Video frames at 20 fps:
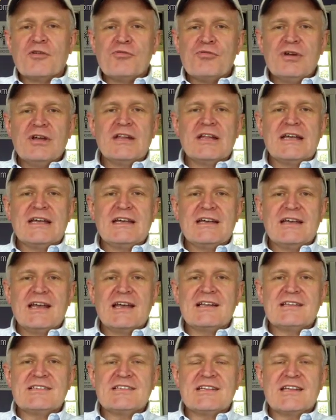Really,
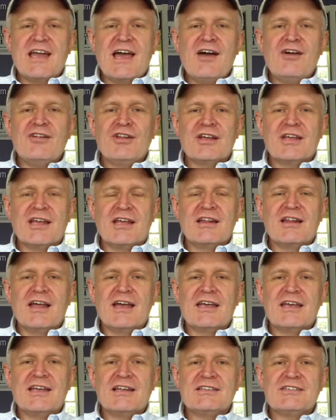it's now looking
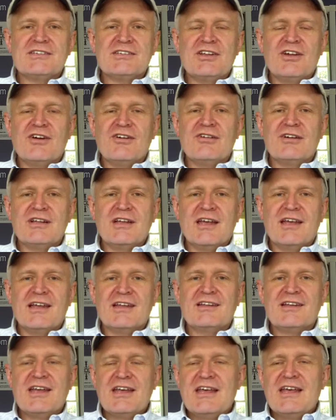like it's
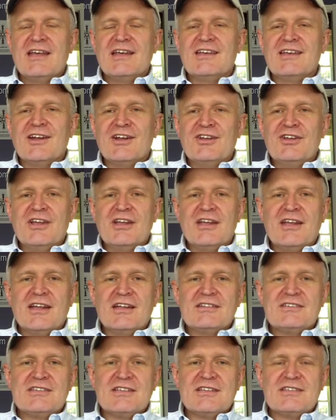
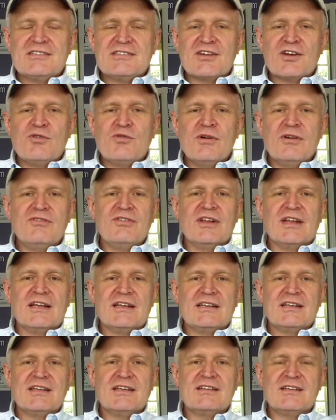it's
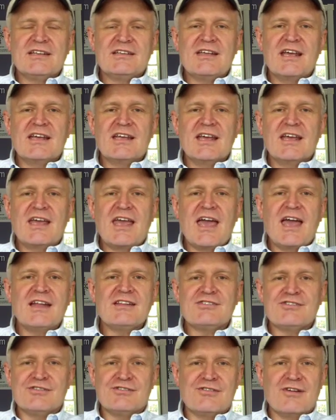equivalent to taking
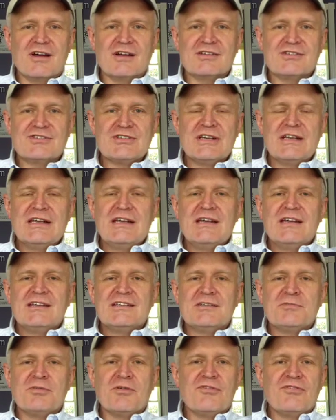cancer drugs
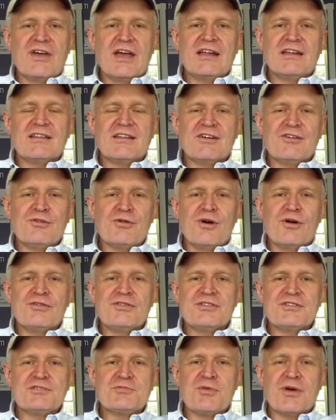to prevent the
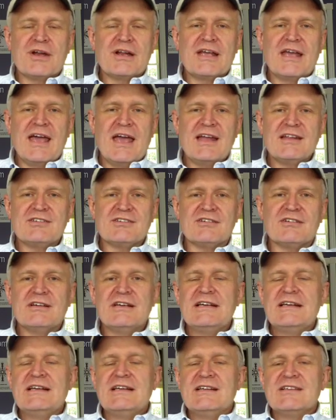growth and spread of cancer.
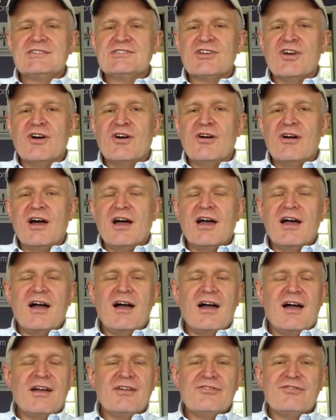So
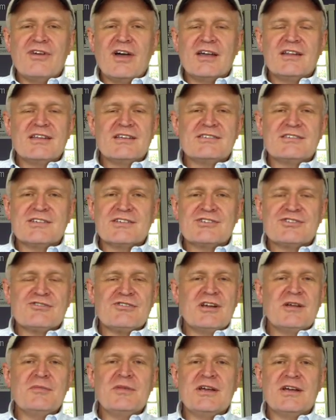I find this
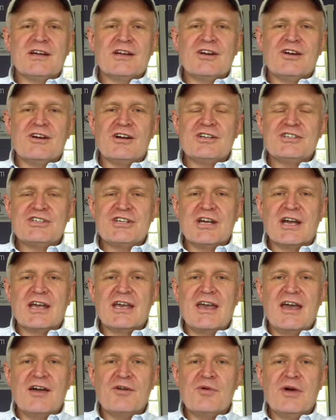extremely encouraging. I
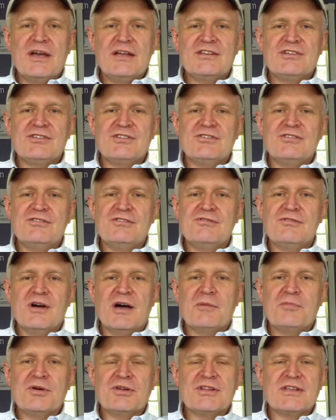can't wait
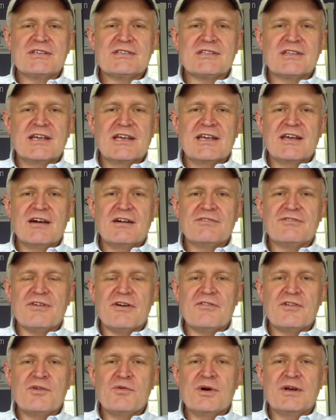to put this link out for
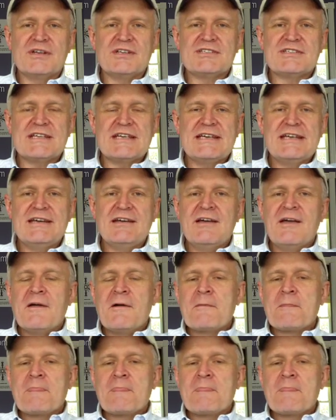everyone to see.